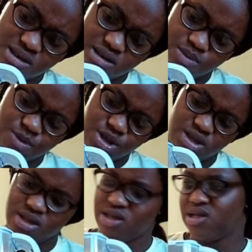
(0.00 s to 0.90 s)
a month,
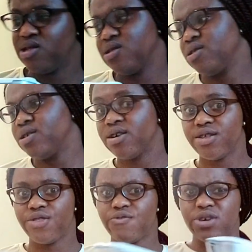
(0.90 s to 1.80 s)

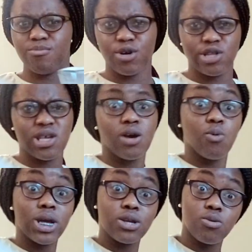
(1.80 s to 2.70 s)
3 months.
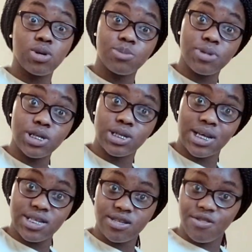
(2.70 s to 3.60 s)
Wait, no, it's meant to
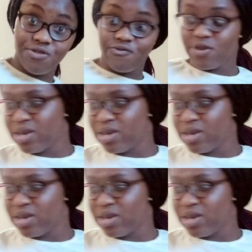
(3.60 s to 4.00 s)
last 3